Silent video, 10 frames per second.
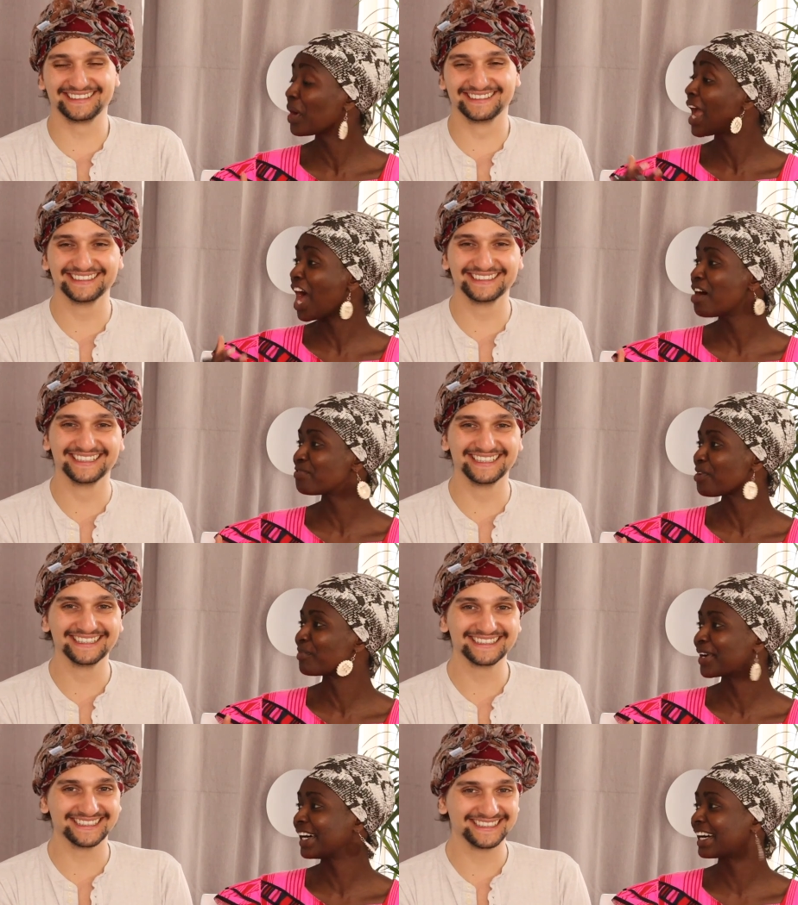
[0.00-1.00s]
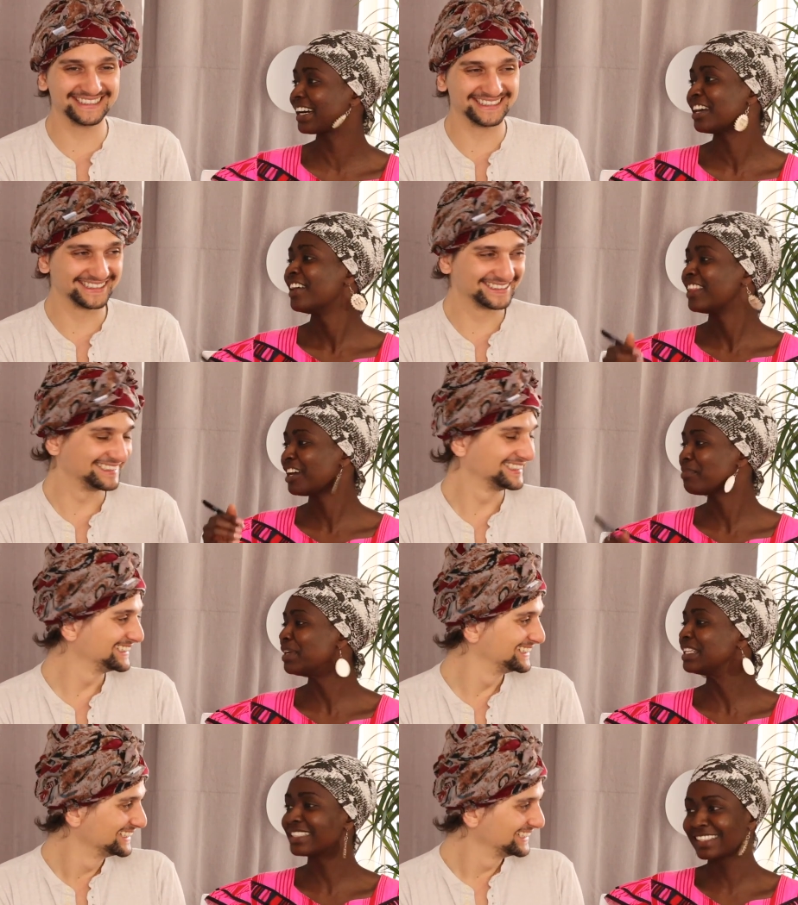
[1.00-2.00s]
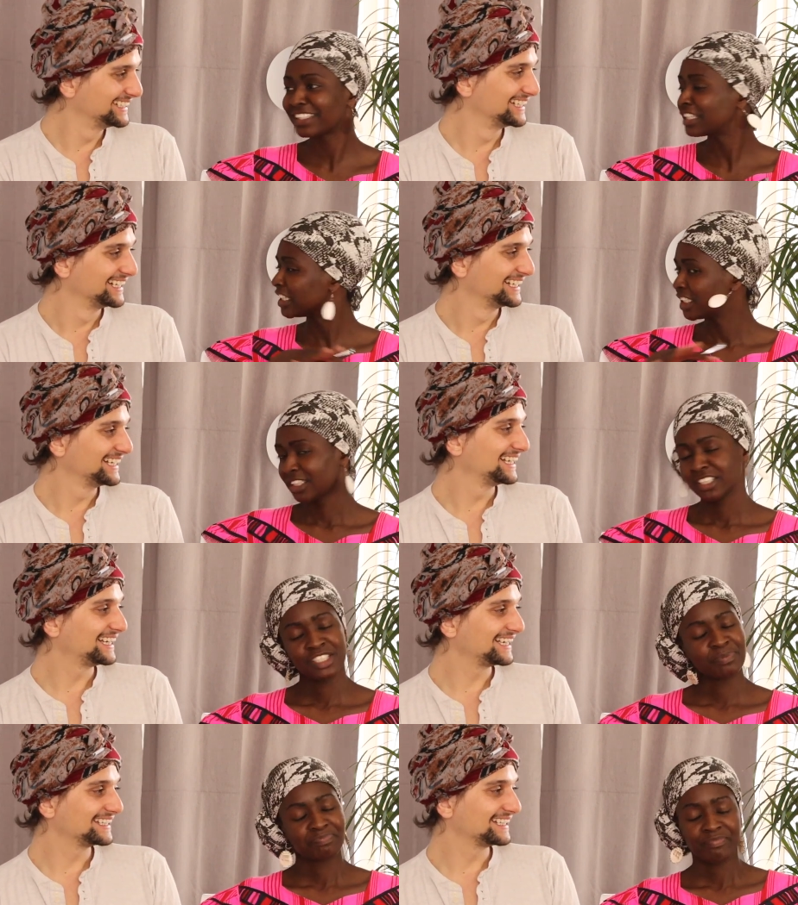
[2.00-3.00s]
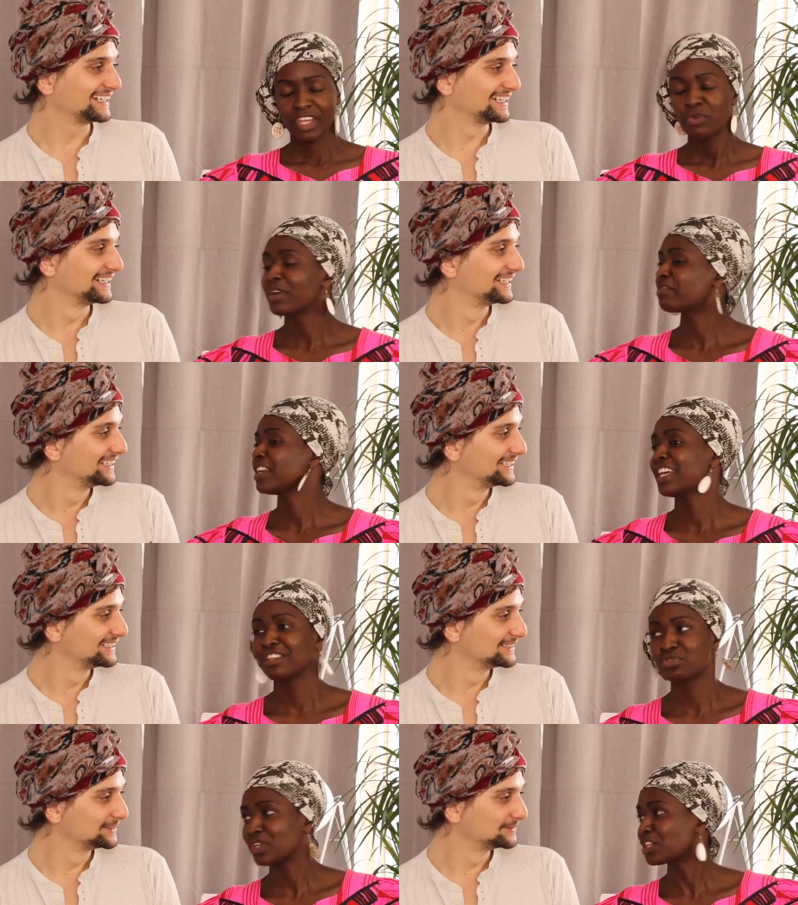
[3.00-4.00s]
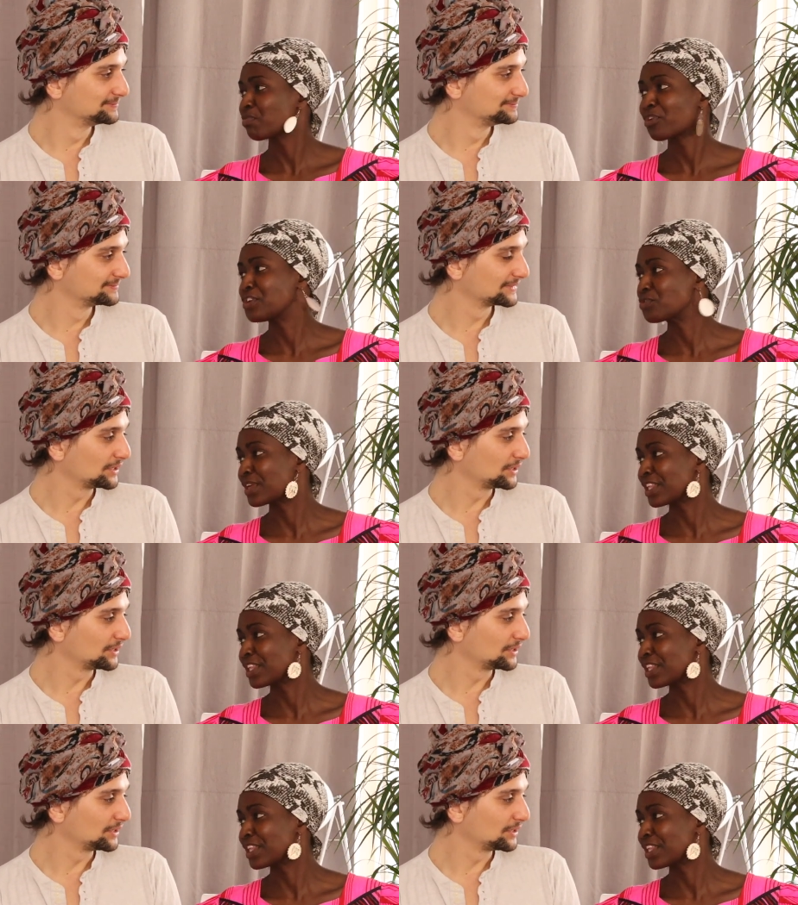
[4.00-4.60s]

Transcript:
Speaker 1: we have omkaga. That means oh, yeah. we have nothing to eat porridge